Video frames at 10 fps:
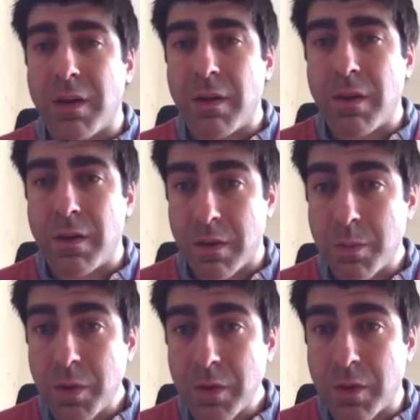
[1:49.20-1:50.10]
it's
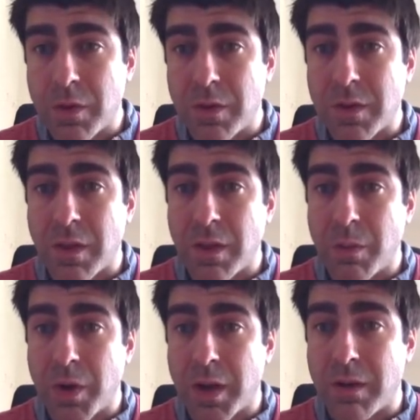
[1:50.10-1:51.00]
important to study the
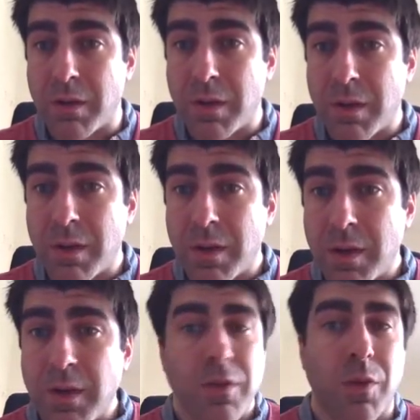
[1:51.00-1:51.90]
brain.
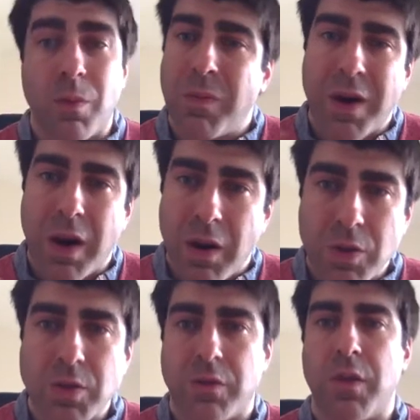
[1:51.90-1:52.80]
So there are
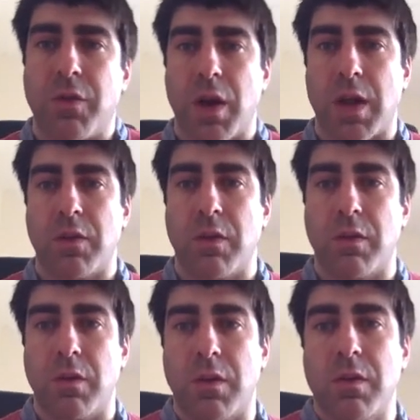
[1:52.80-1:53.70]
lots of different answers
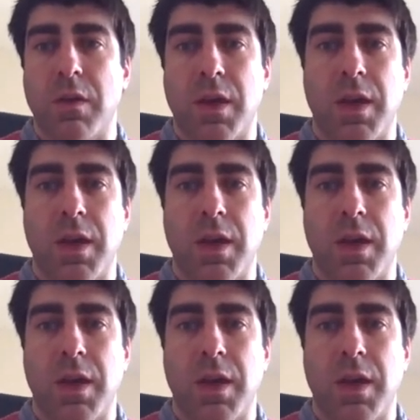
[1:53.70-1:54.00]
to this